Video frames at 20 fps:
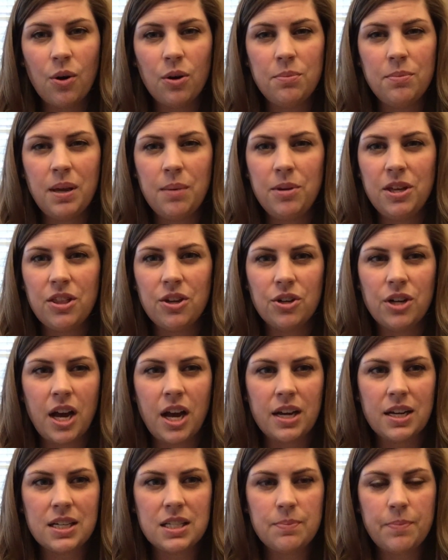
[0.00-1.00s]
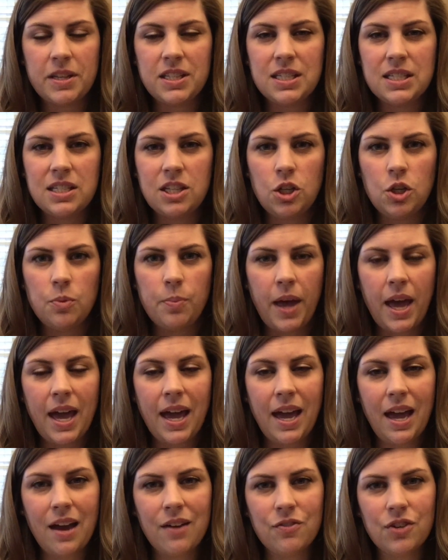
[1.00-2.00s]
and maybe they're not expenses that you
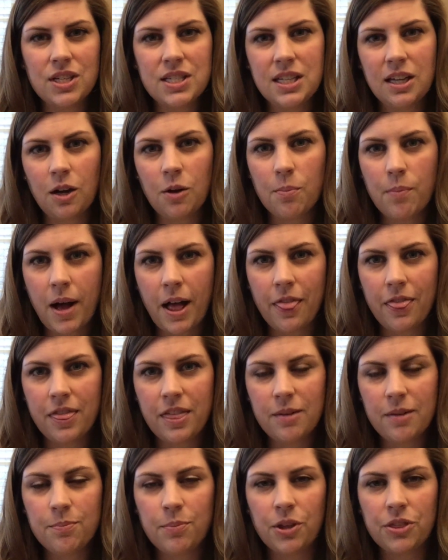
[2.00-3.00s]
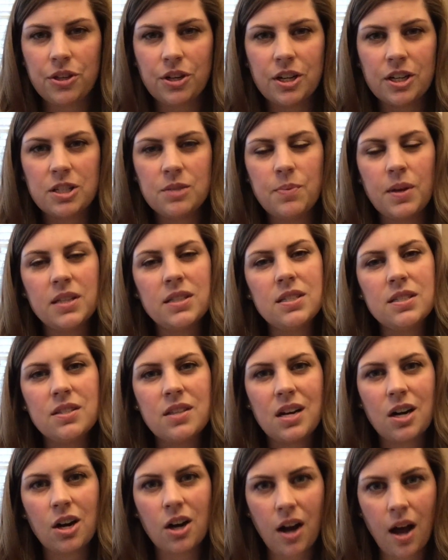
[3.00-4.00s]
pay every single month, but they're expenses
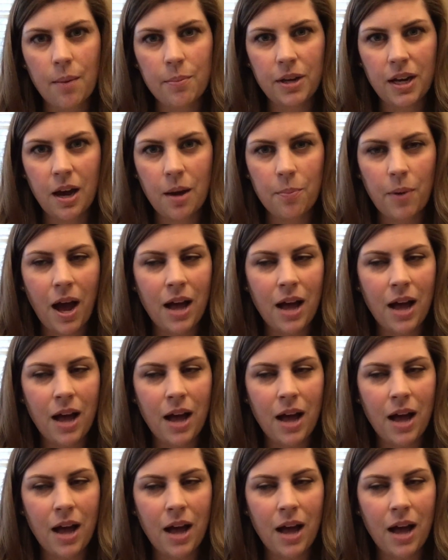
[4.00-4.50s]
that are coming up.